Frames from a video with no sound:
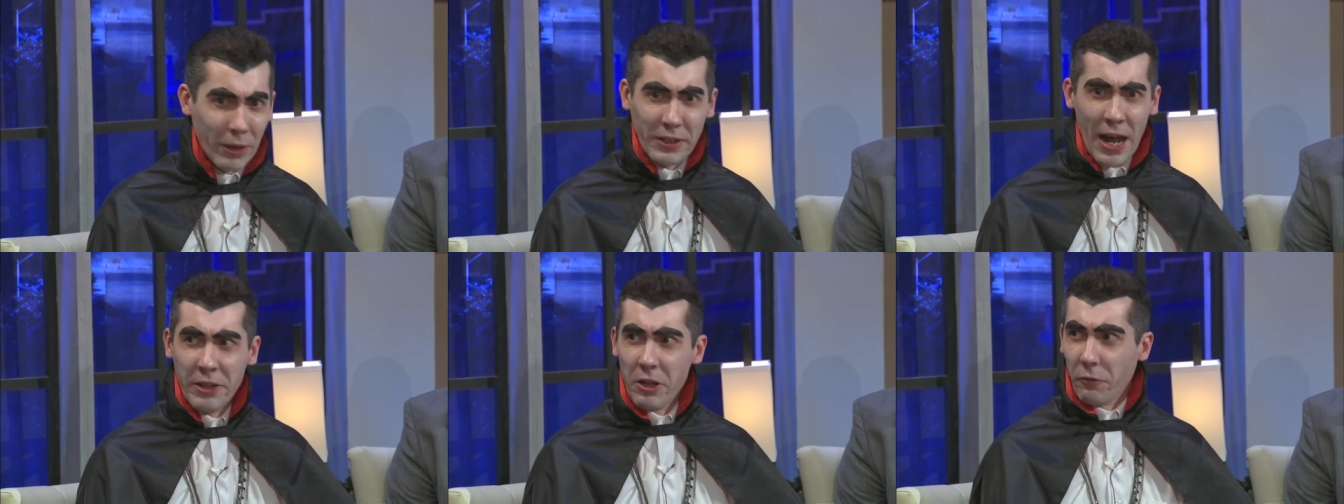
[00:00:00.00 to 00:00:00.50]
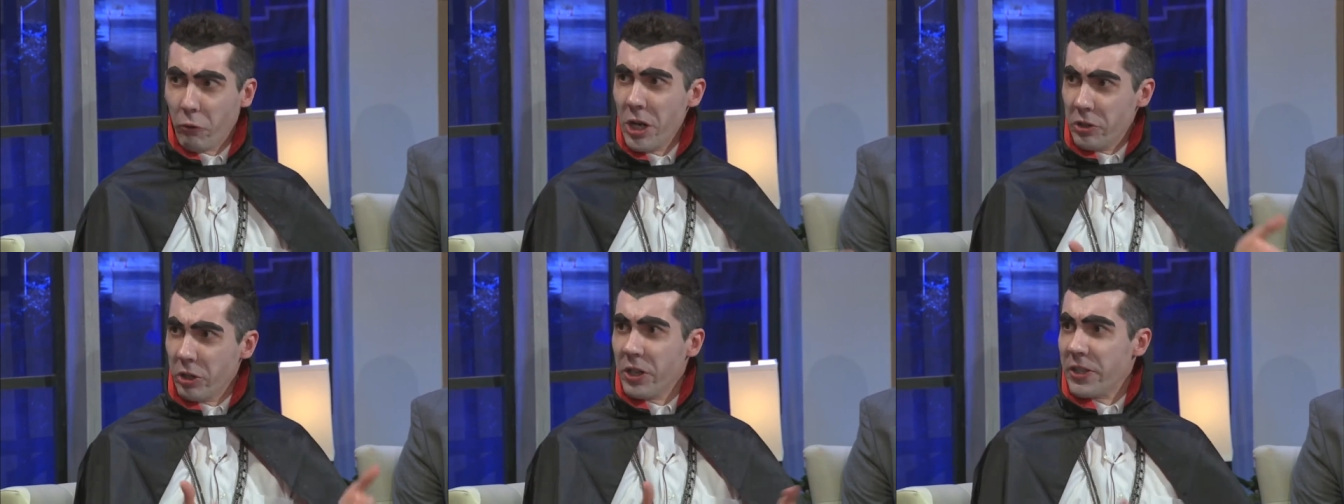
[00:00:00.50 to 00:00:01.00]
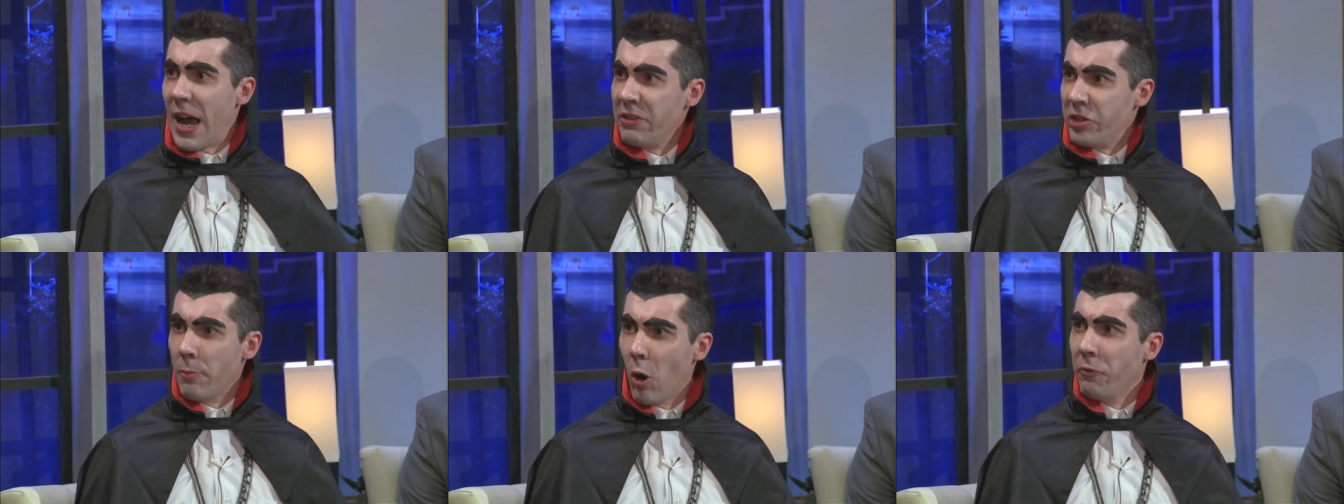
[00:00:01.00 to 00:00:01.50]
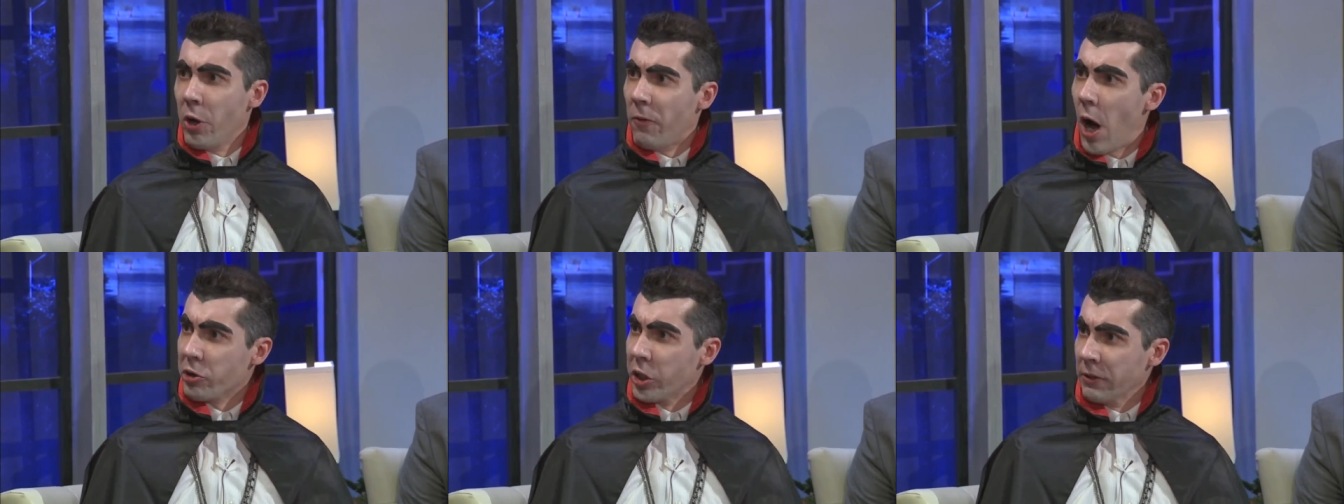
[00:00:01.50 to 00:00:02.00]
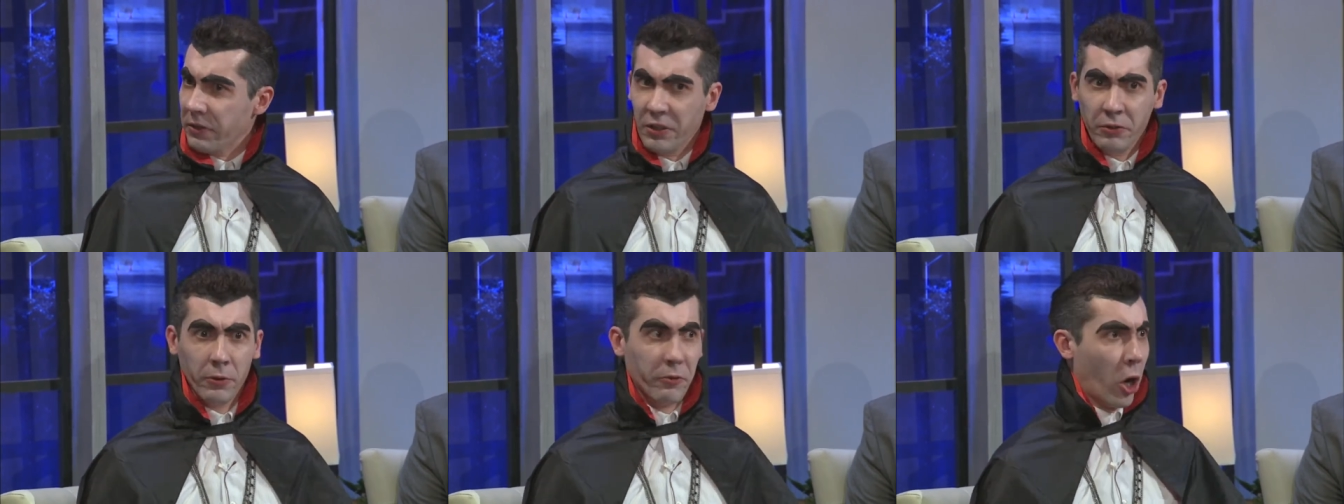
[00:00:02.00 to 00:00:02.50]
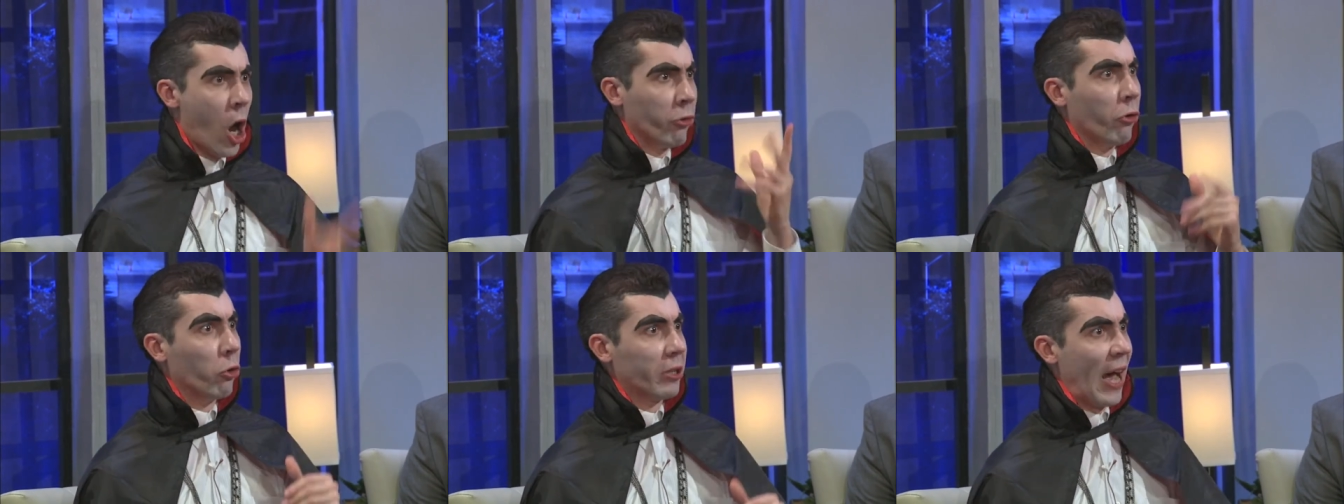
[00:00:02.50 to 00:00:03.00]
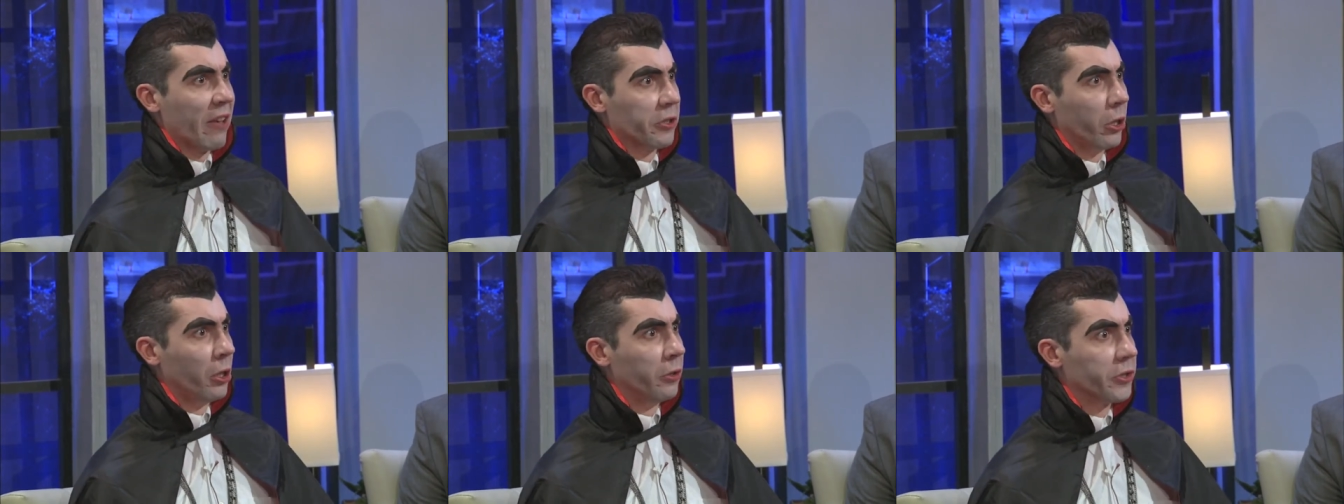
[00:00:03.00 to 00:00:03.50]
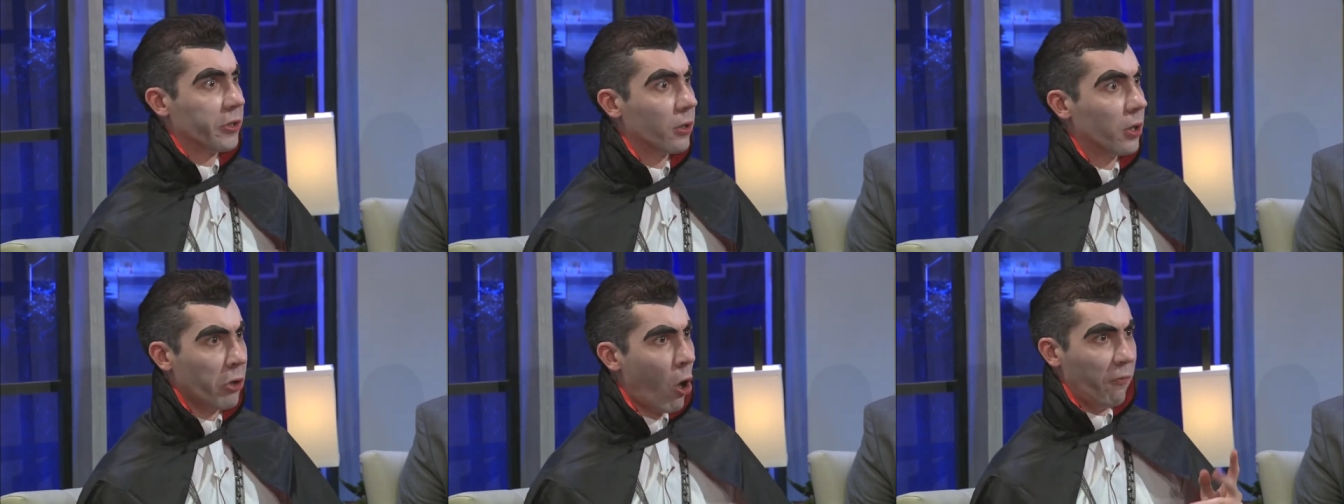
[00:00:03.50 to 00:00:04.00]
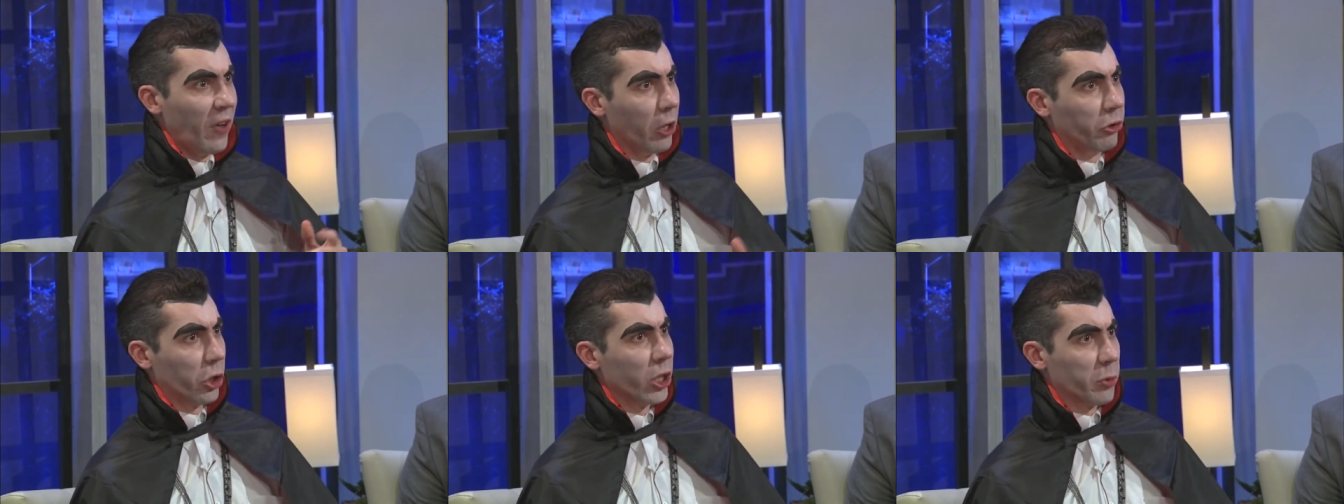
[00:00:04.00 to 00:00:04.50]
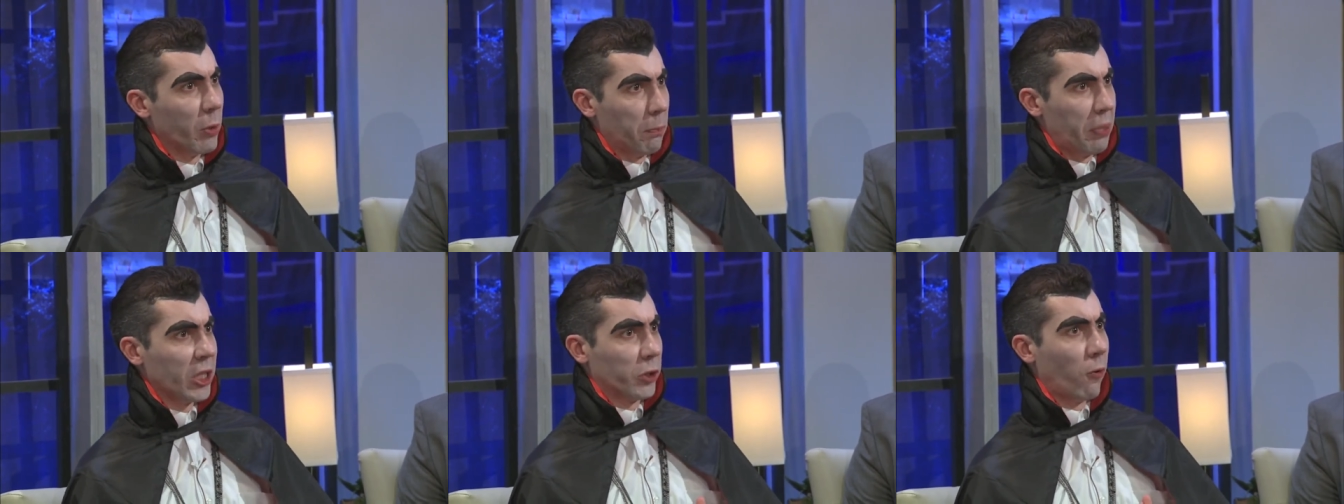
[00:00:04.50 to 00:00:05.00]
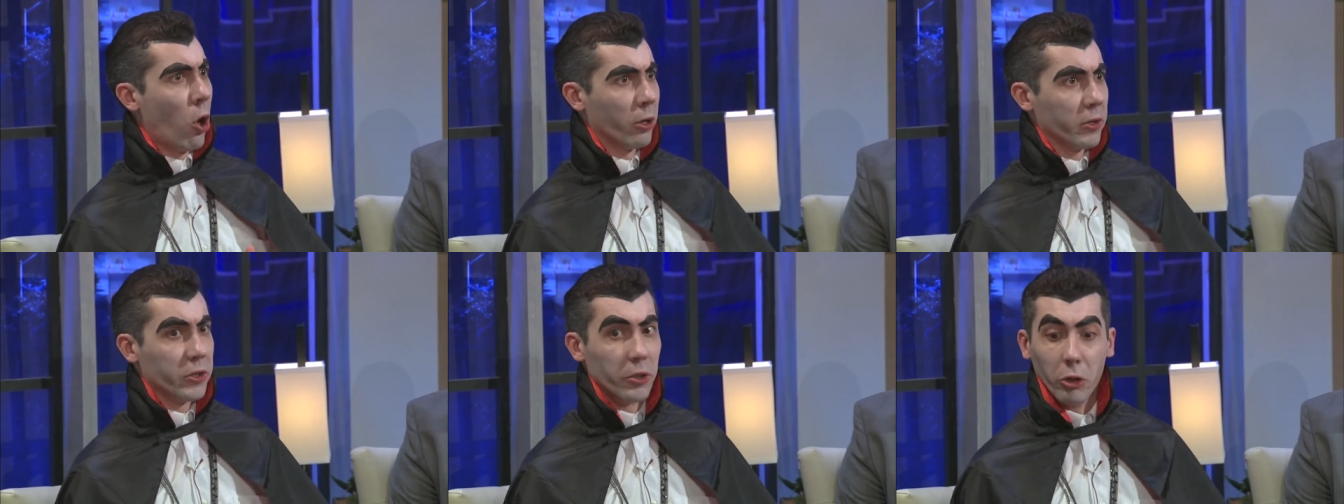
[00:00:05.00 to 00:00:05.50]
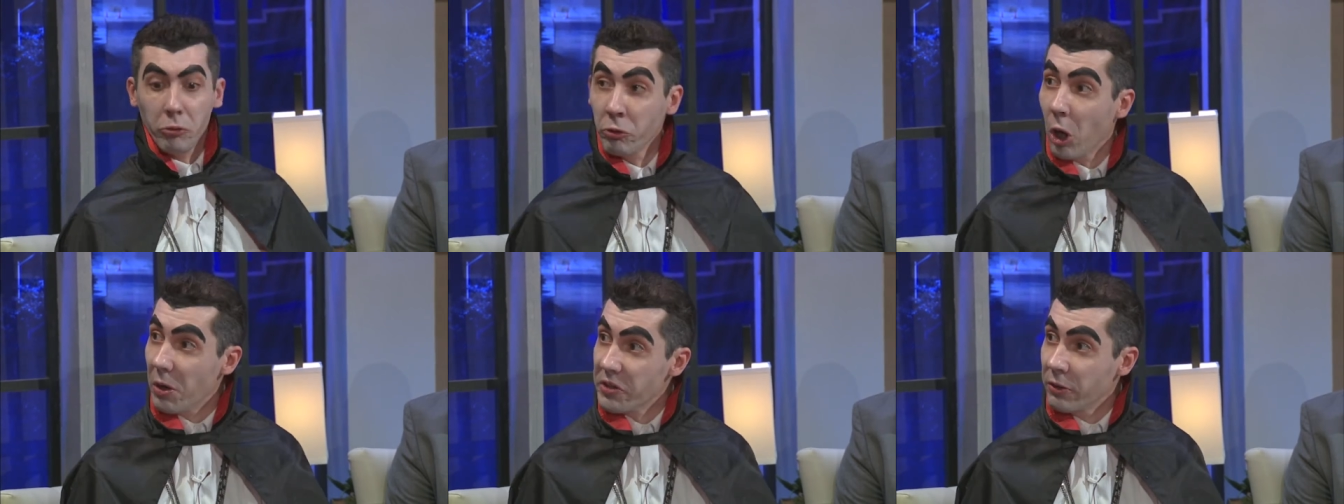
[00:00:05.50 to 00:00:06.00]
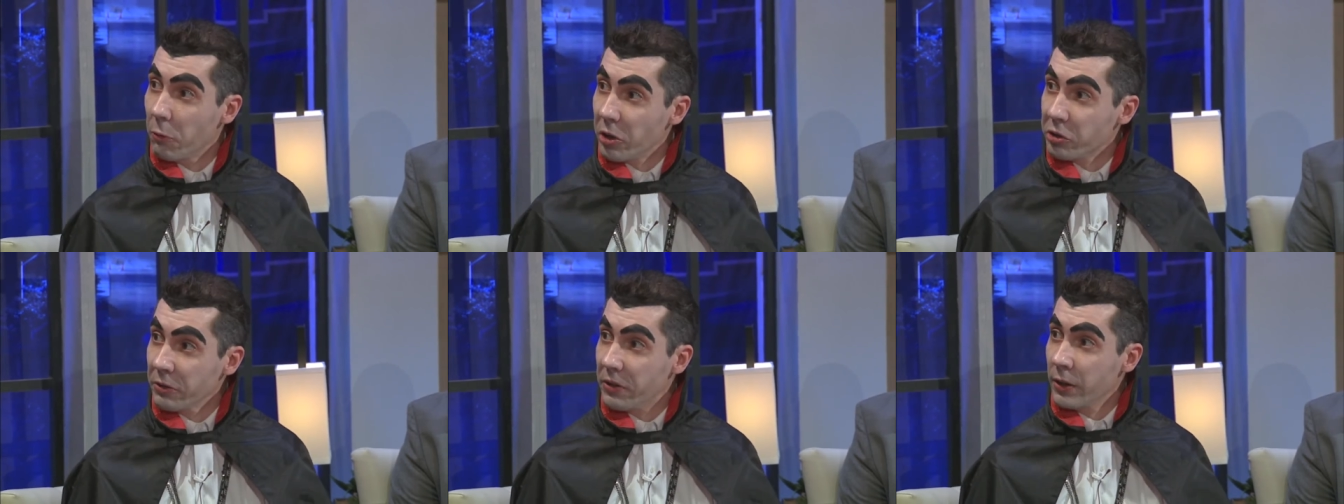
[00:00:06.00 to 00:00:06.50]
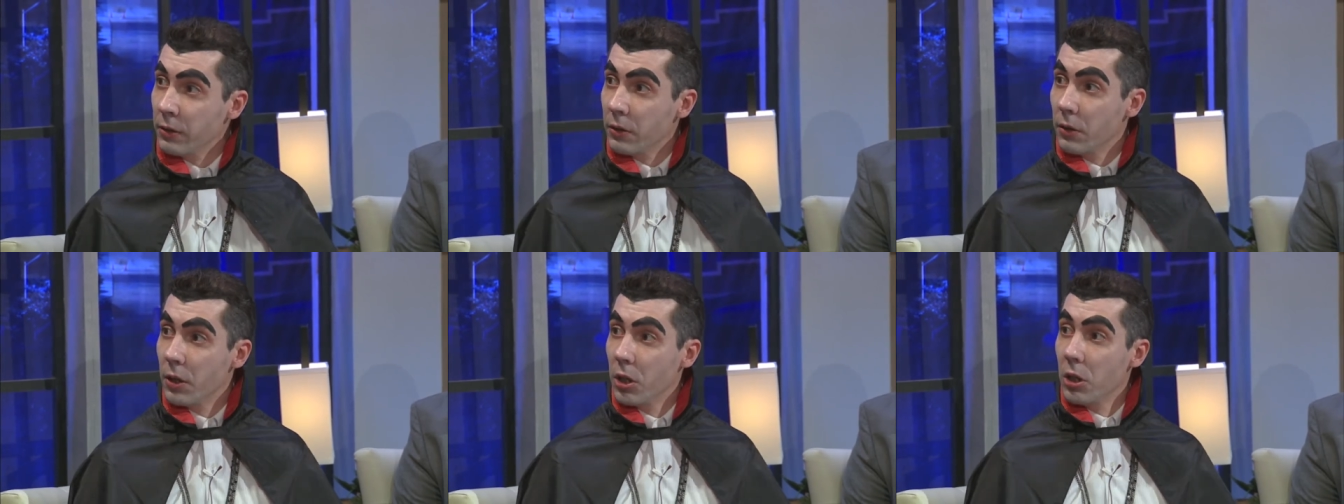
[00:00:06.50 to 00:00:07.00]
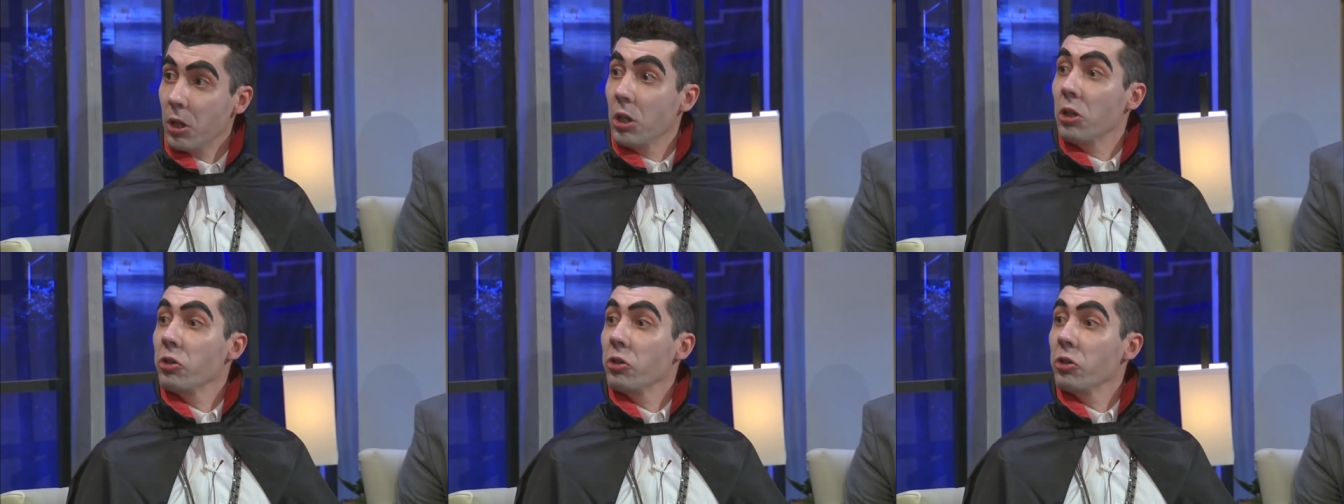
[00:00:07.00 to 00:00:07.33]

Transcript: what kind of creature decides to move to Washington? There are no castles, no villagers with pitchforks. Do you know what's in Washington? What?